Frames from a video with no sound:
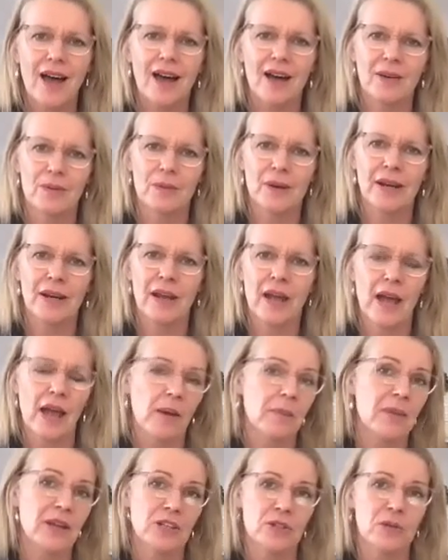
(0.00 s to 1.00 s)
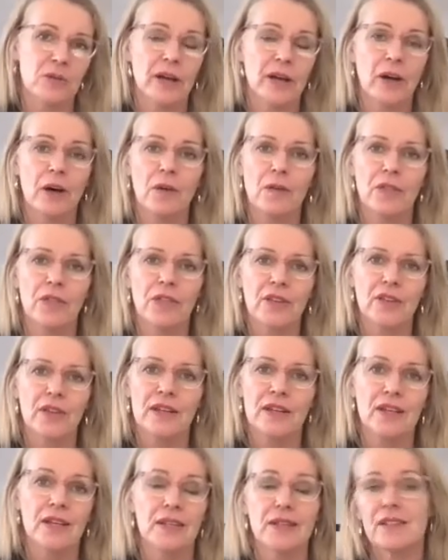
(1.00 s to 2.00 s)
when our mental health
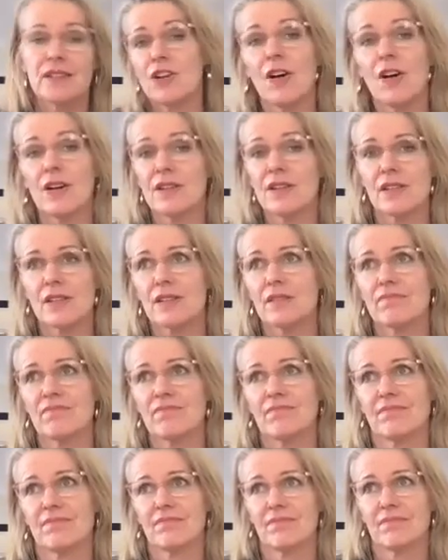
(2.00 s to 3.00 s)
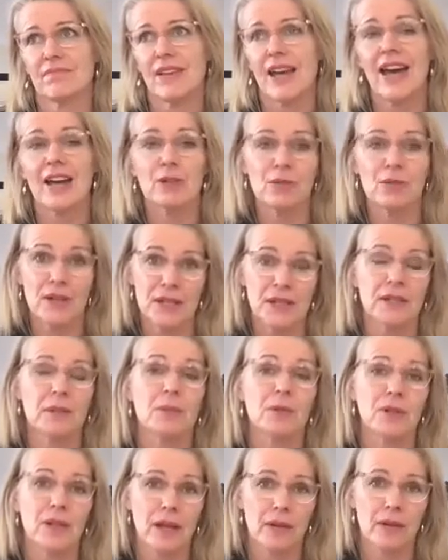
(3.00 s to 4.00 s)
is not at a
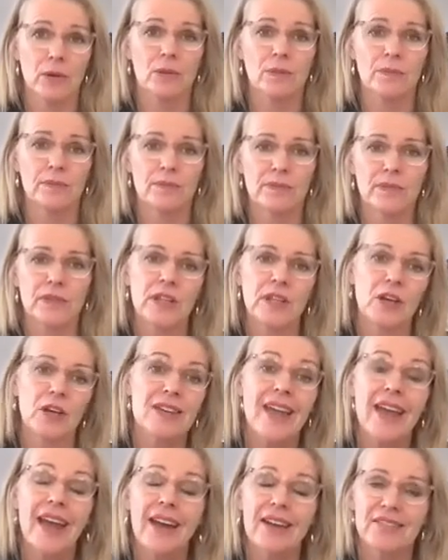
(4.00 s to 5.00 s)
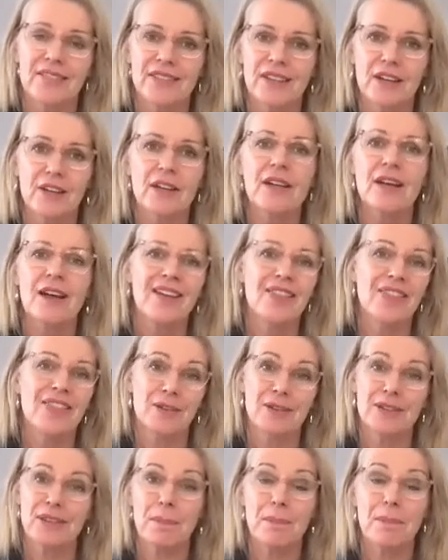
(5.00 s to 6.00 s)
reasonable level. So yes,
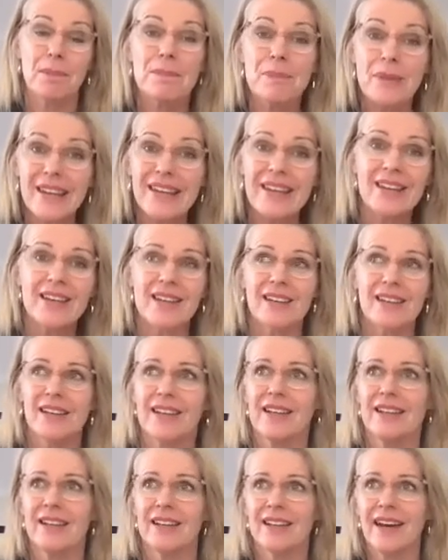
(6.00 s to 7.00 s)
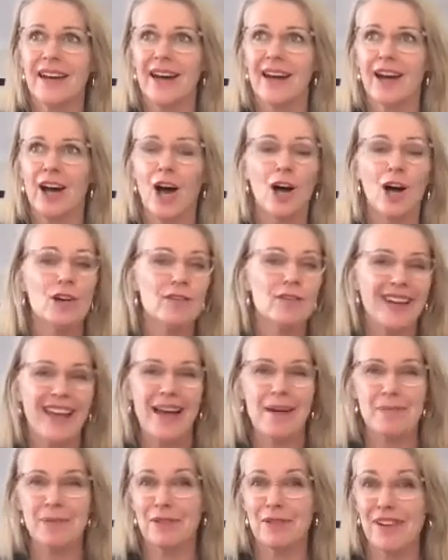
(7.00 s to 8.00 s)
there is a big
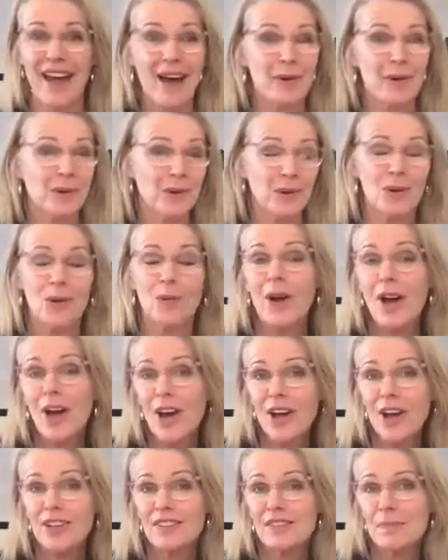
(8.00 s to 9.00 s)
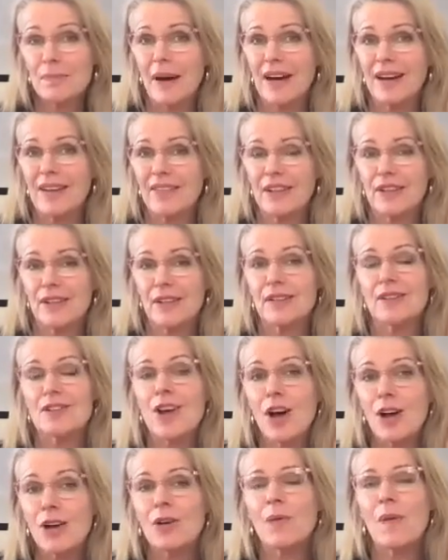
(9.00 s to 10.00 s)
overlap of how it all works, but there is
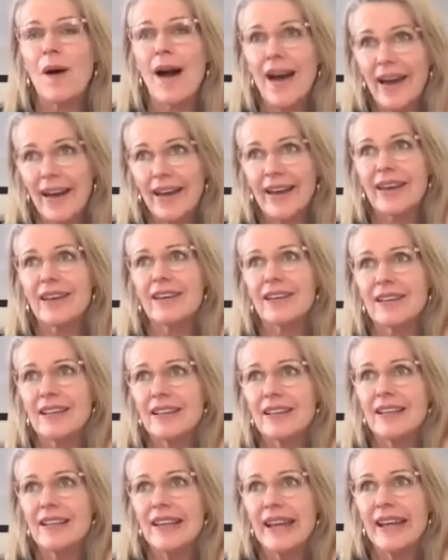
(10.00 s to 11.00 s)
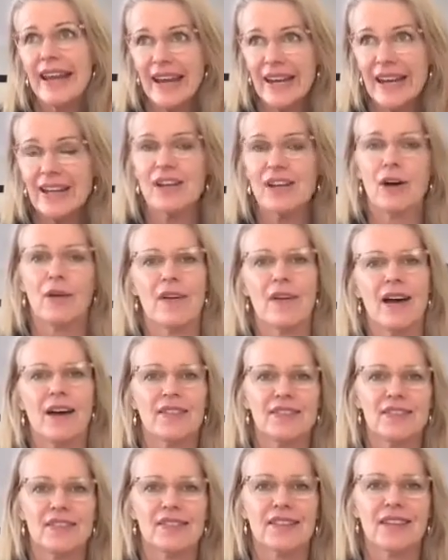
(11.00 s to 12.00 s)
no way any of
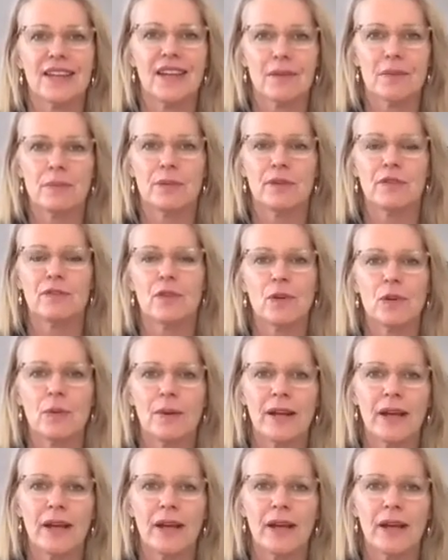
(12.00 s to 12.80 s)
us can perform at